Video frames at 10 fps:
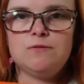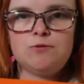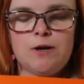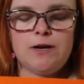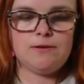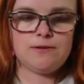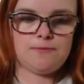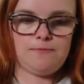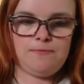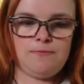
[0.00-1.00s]
trainers
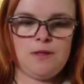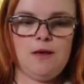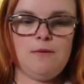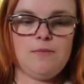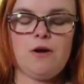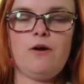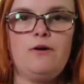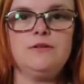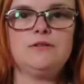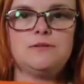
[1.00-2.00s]

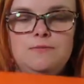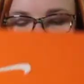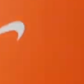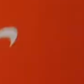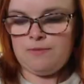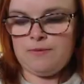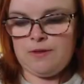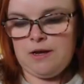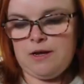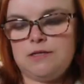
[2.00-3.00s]
because
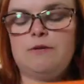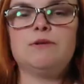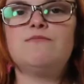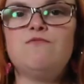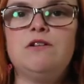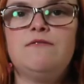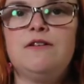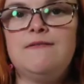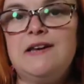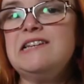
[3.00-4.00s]
they were really,
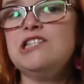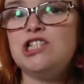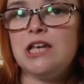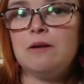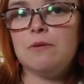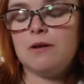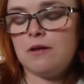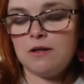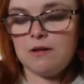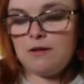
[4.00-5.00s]
really, really cheap.
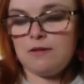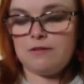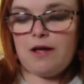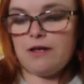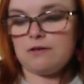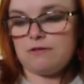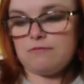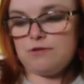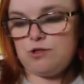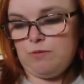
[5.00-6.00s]

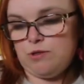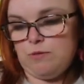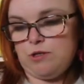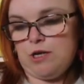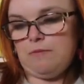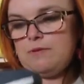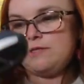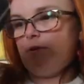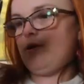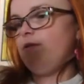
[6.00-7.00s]
Super, super cheap.
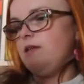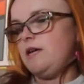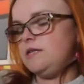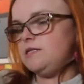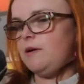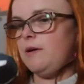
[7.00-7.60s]
So I got these